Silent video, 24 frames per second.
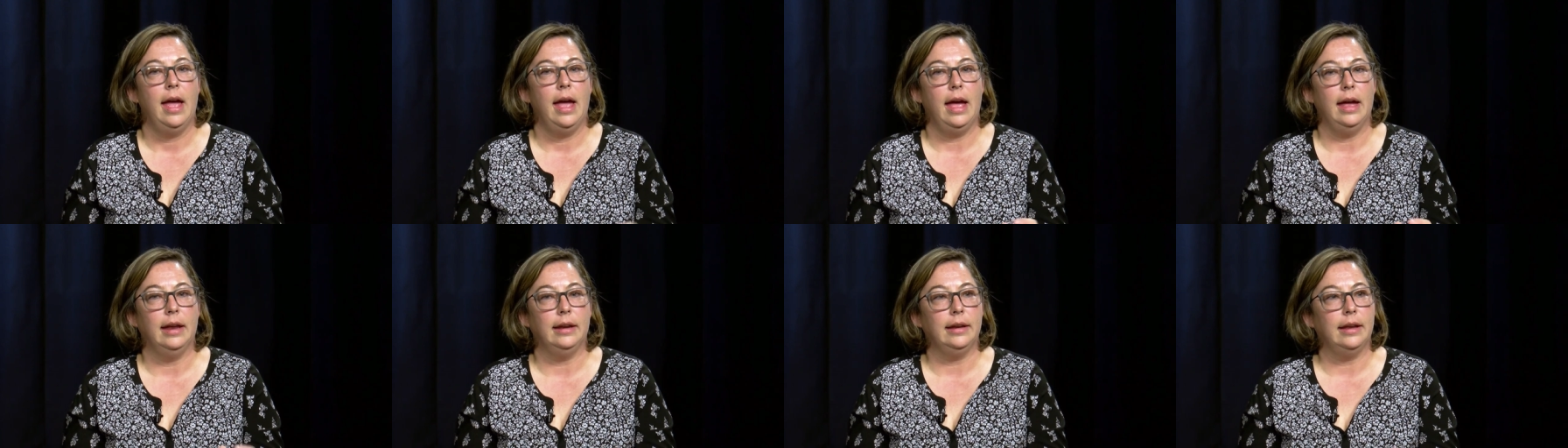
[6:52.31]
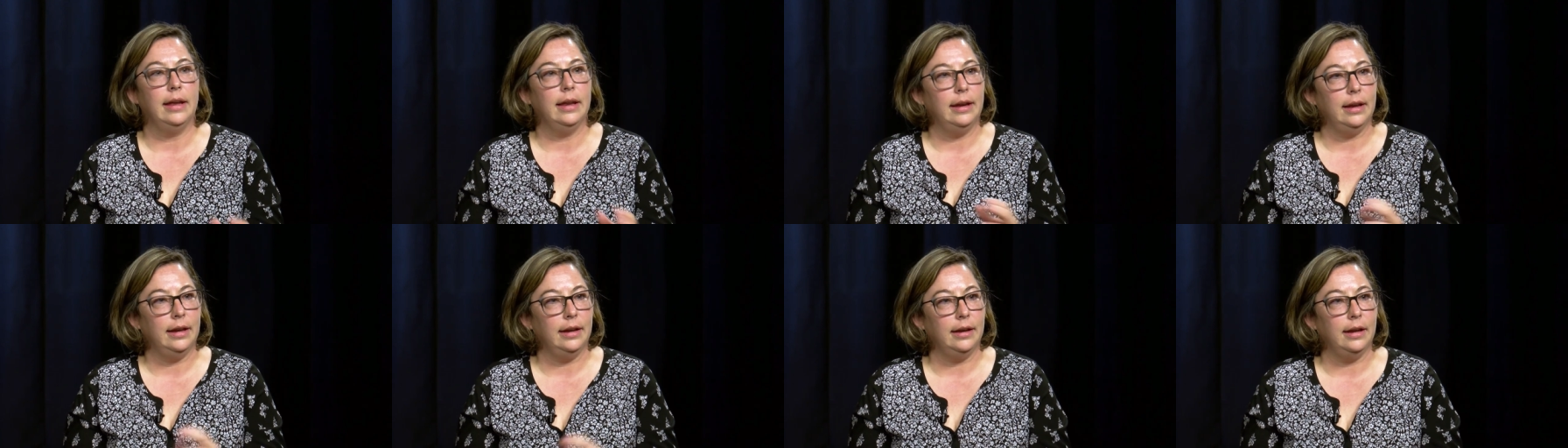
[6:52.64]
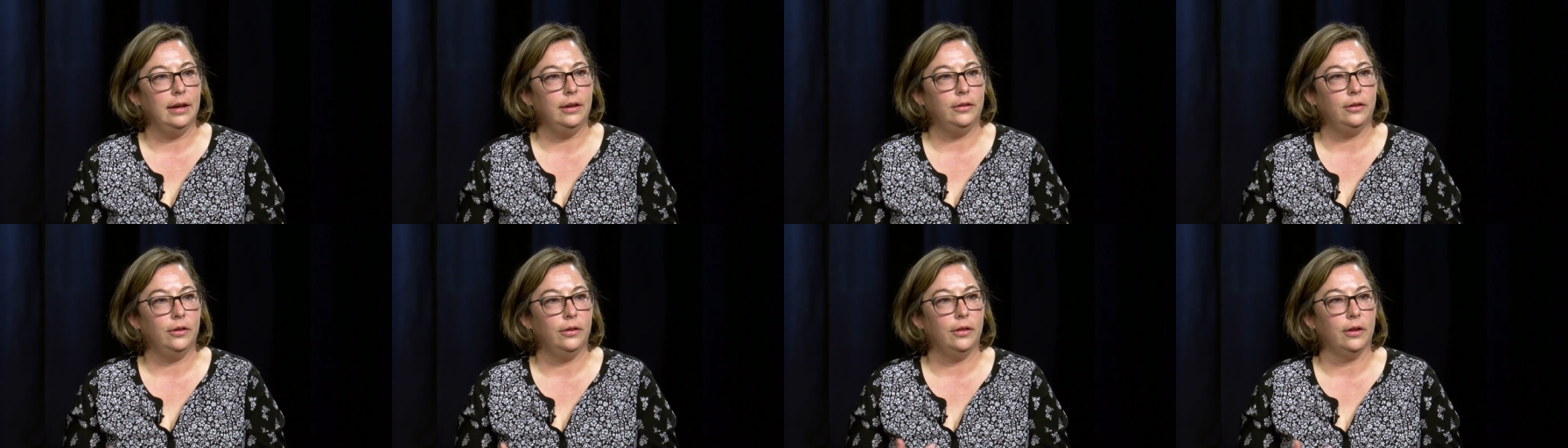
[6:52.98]
and getting
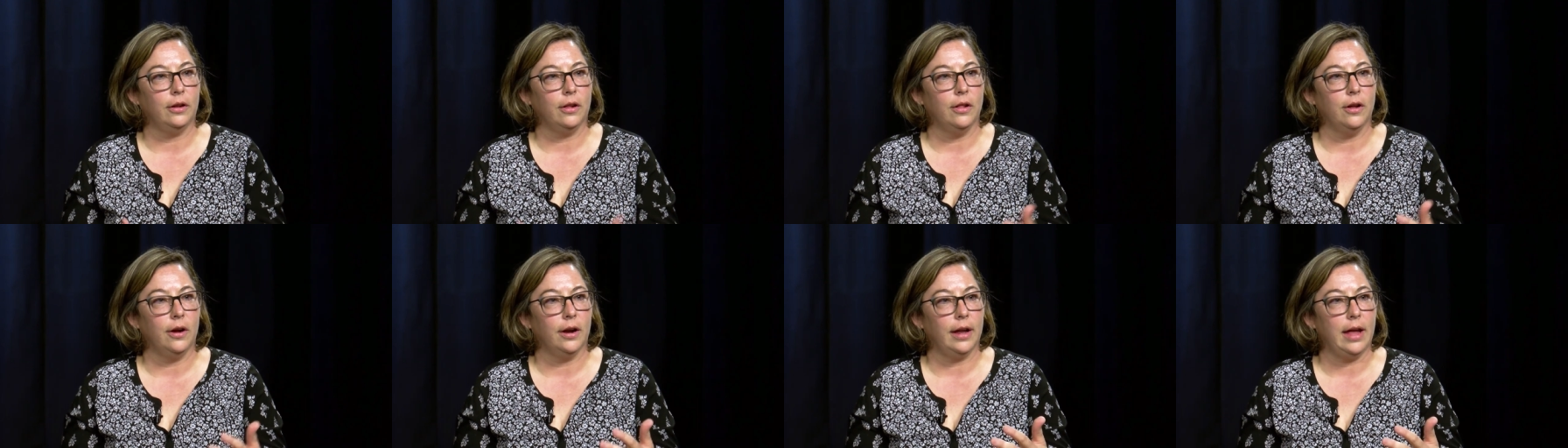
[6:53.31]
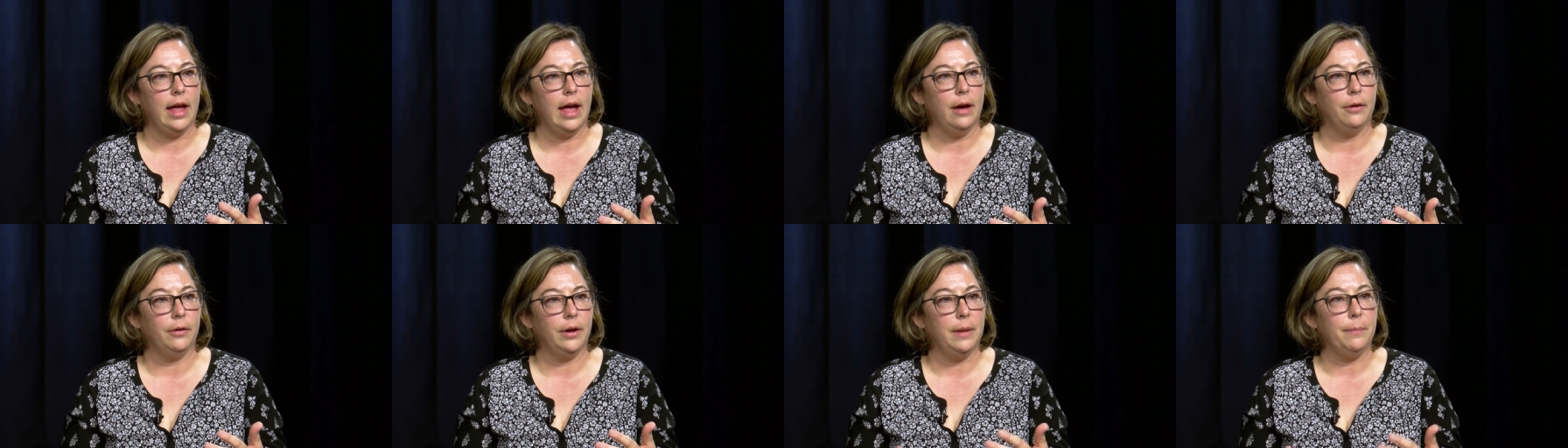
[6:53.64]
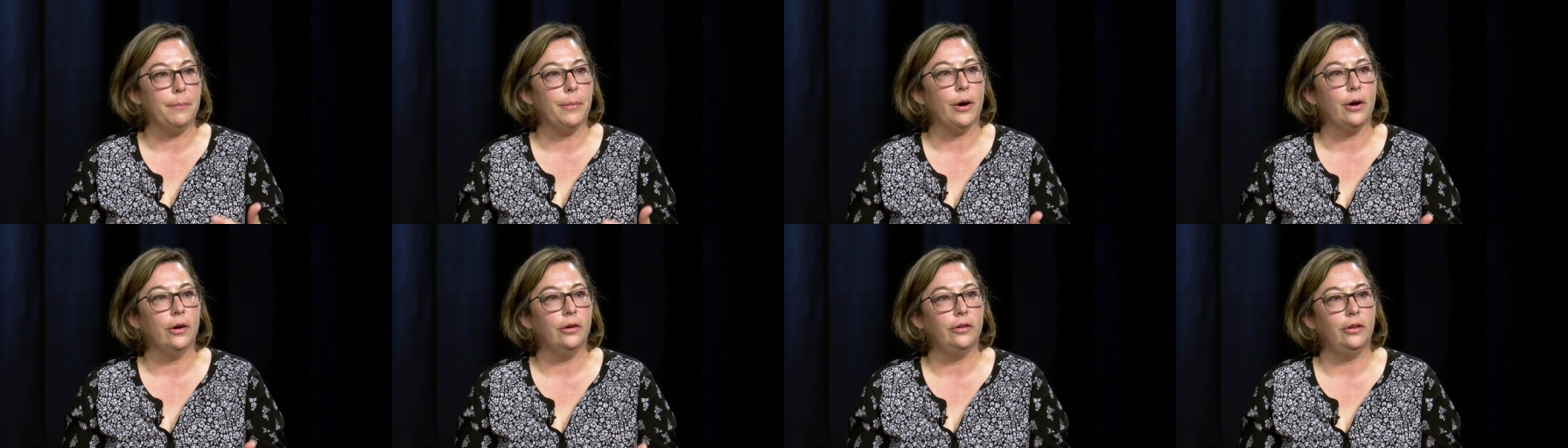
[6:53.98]
into the Clark County
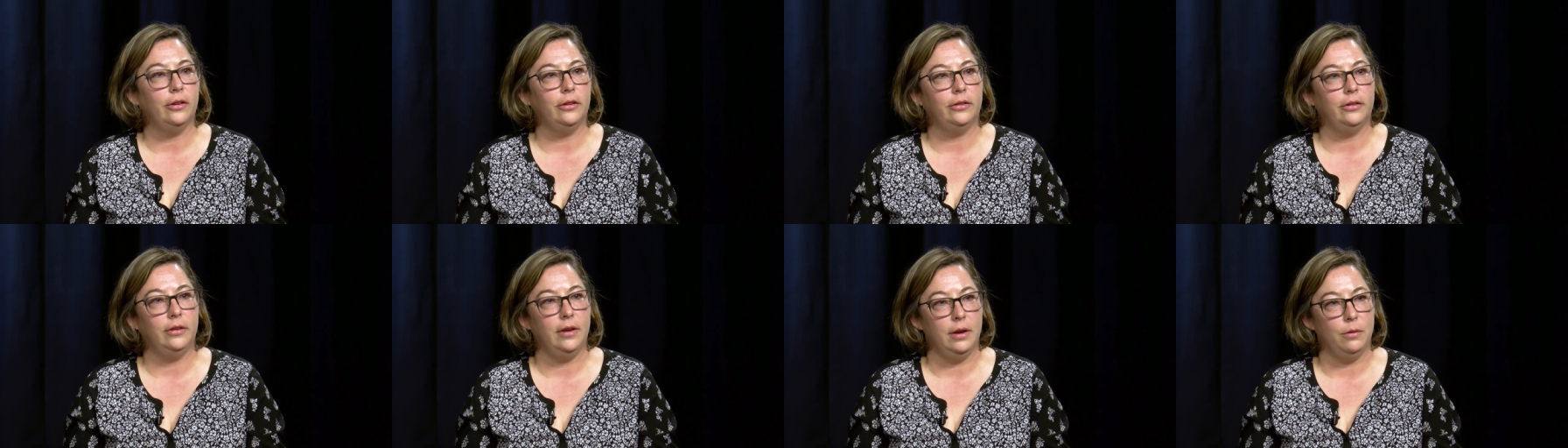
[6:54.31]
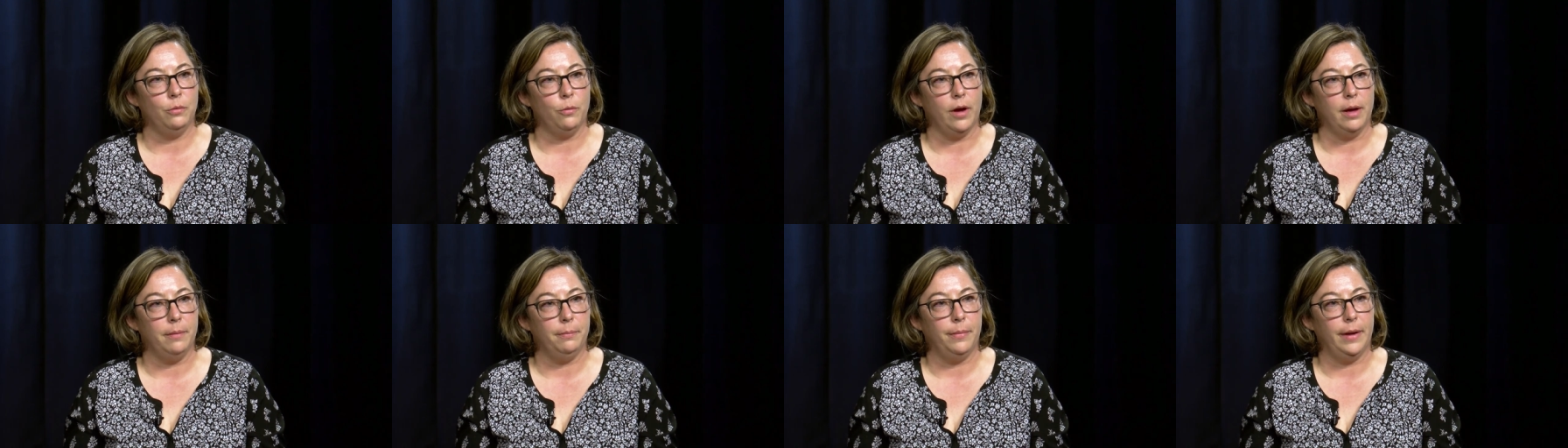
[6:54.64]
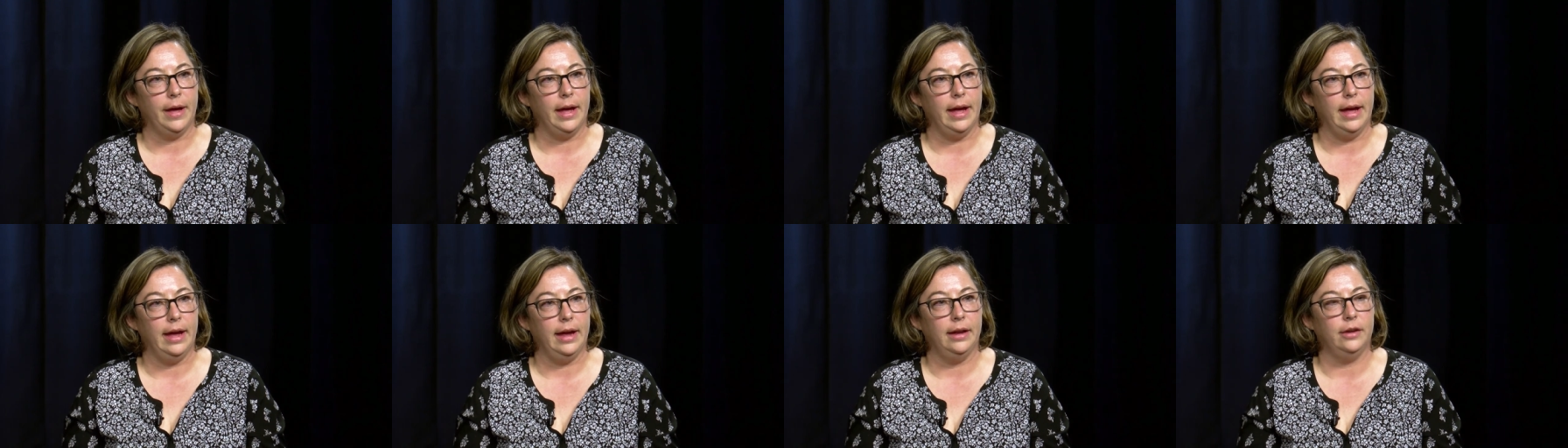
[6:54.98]
purchasing
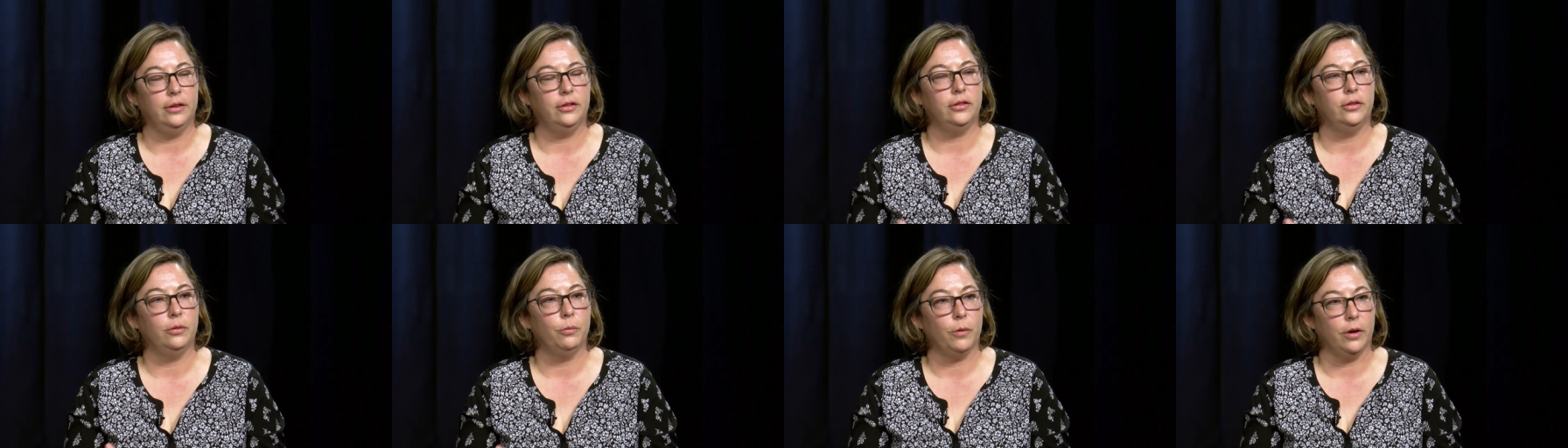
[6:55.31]
webpage